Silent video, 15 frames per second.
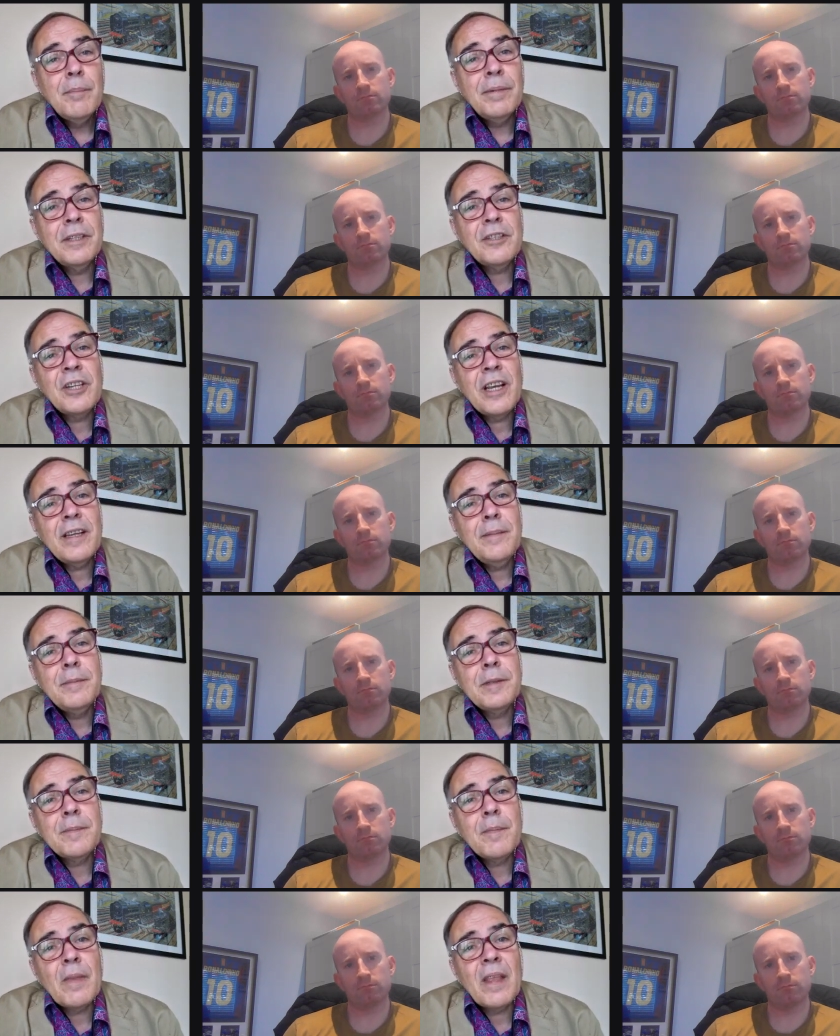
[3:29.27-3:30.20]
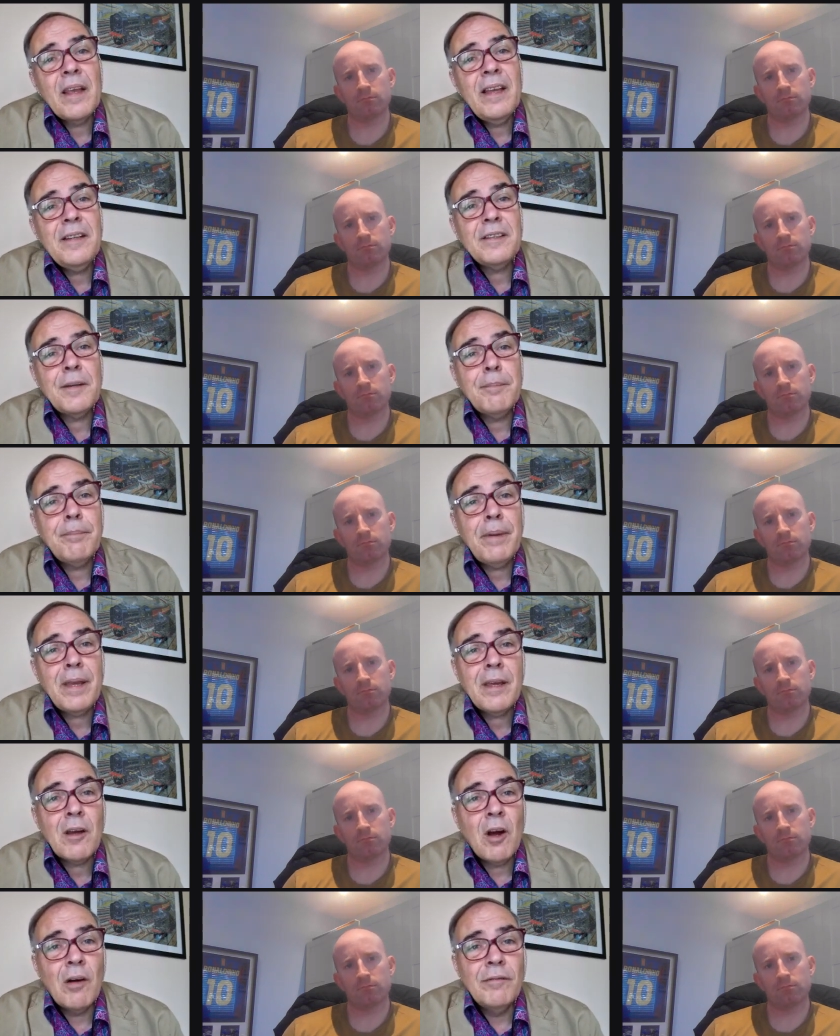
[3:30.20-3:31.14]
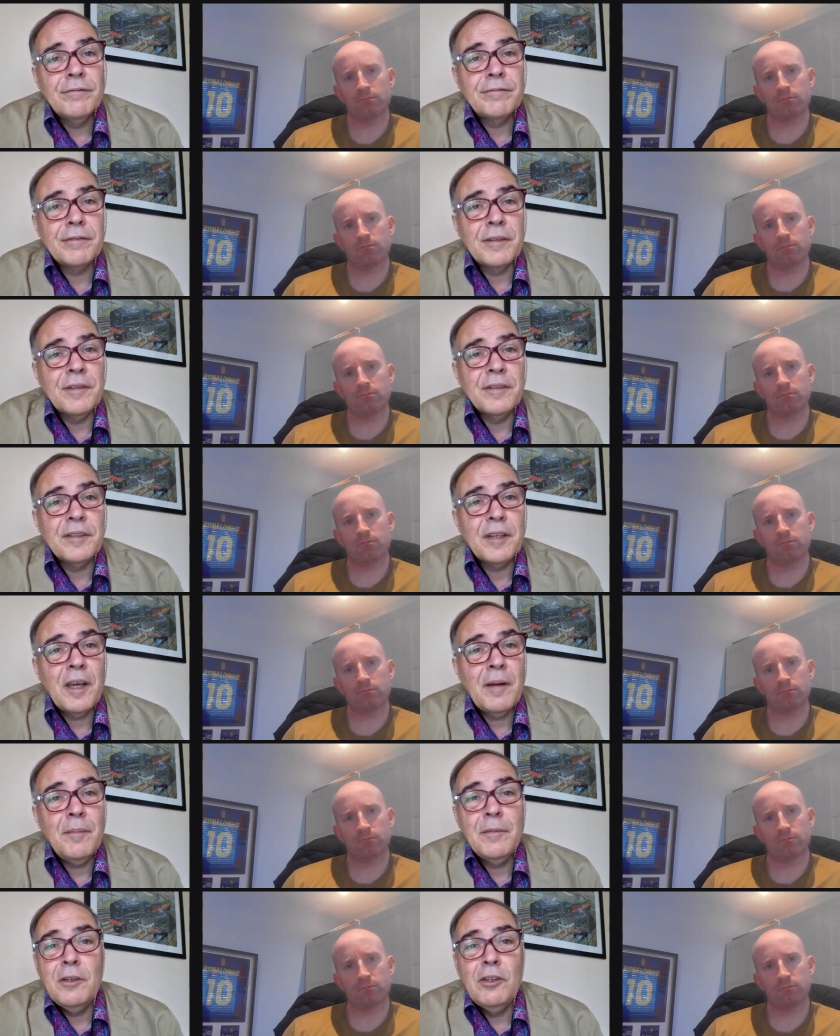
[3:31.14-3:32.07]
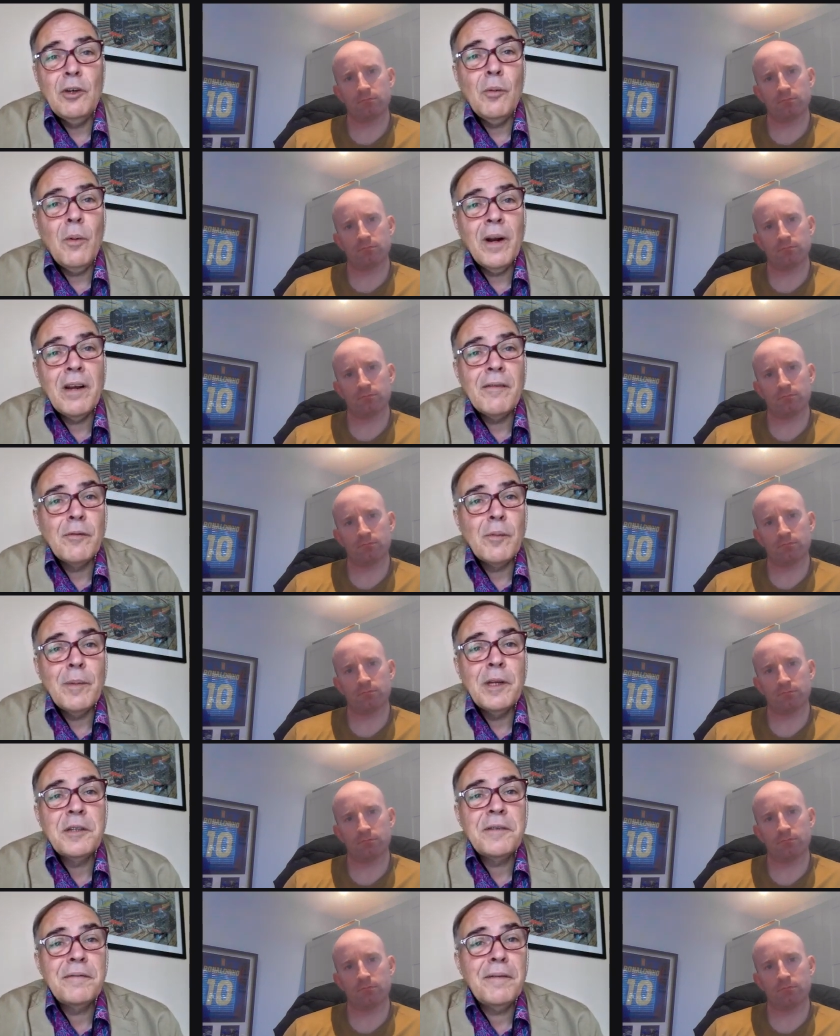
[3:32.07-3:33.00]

Speaker 1: But, James, it's a big conference. and you're one of almost